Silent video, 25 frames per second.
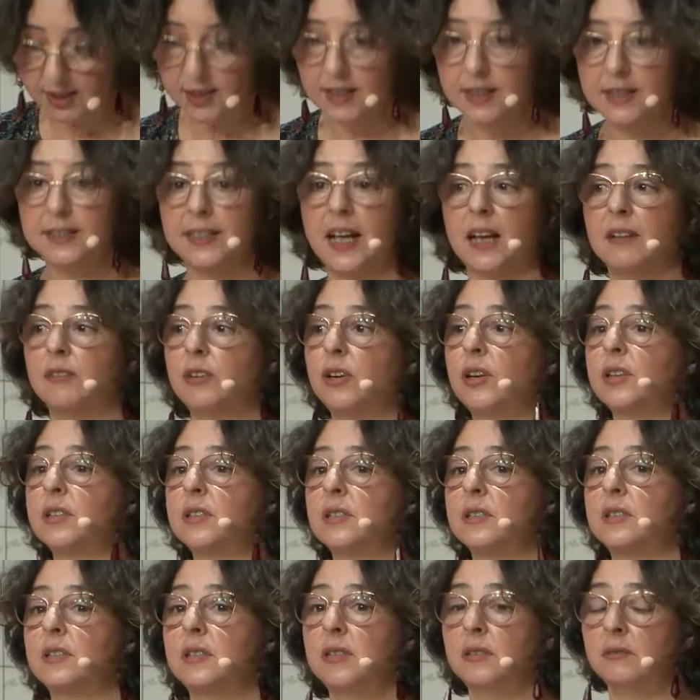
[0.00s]

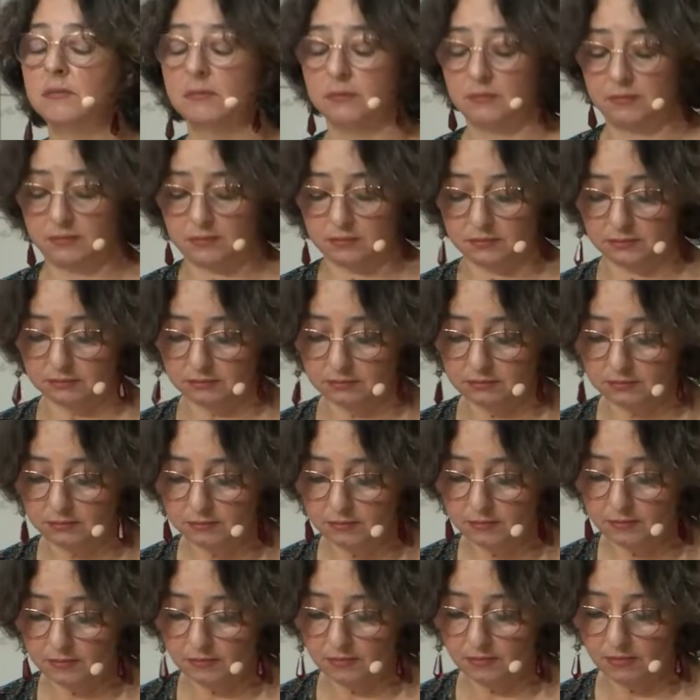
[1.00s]
Diversity
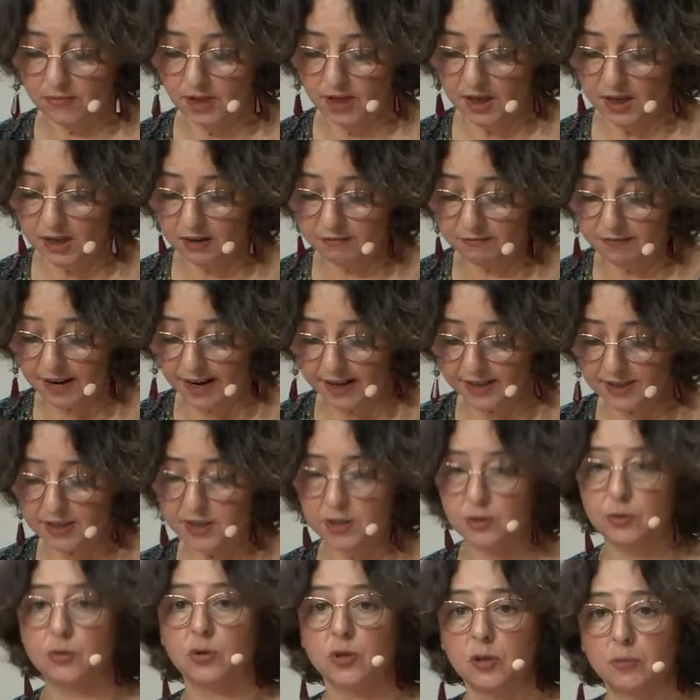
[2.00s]
invites
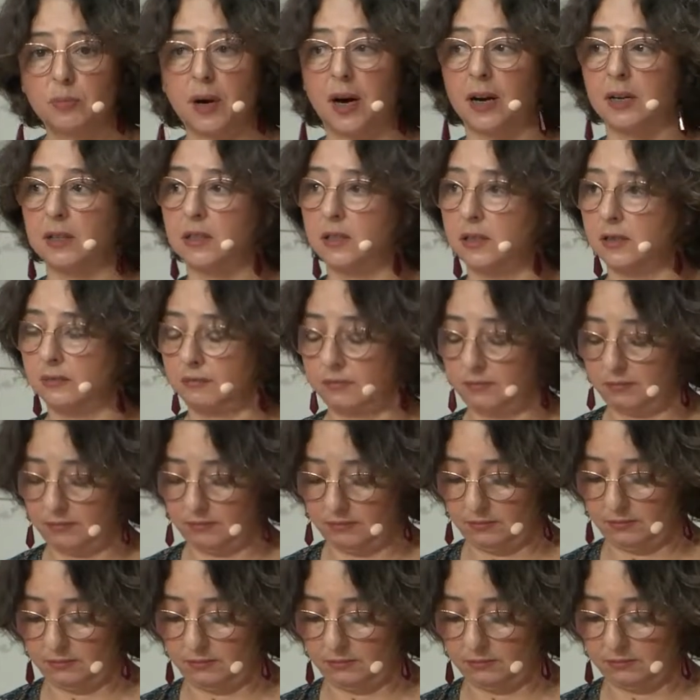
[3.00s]
you to the party.
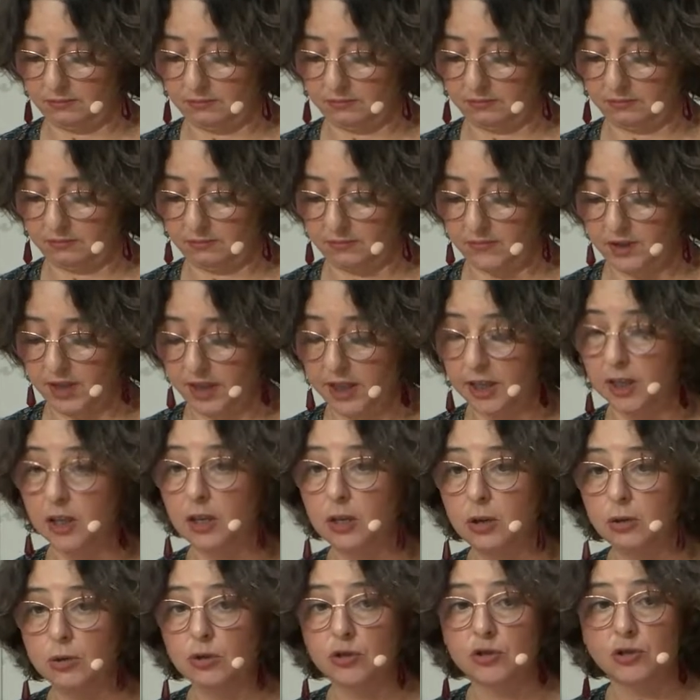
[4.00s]

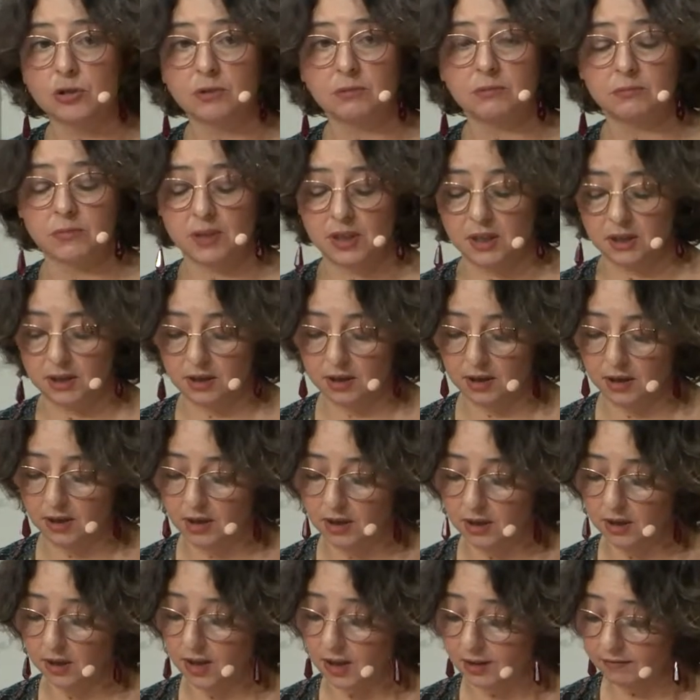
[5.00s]
Inclusion
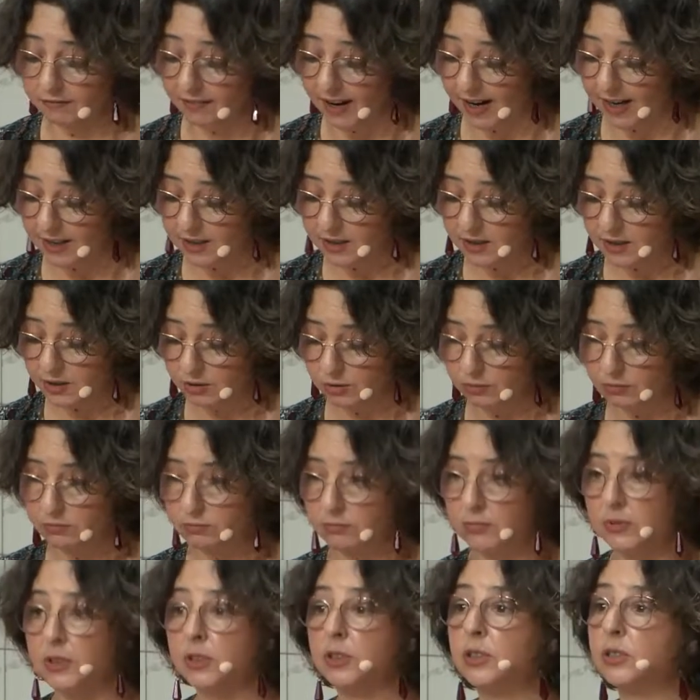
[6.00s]
invites you
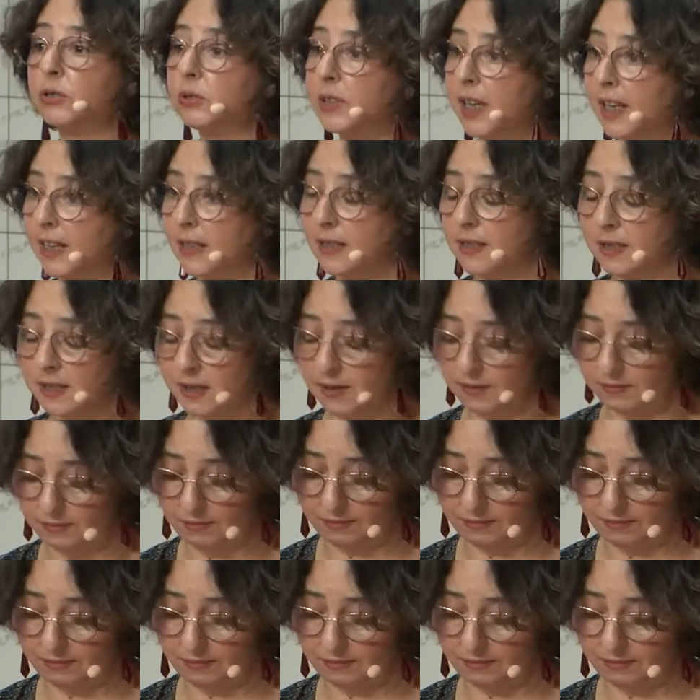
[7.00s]
to dance.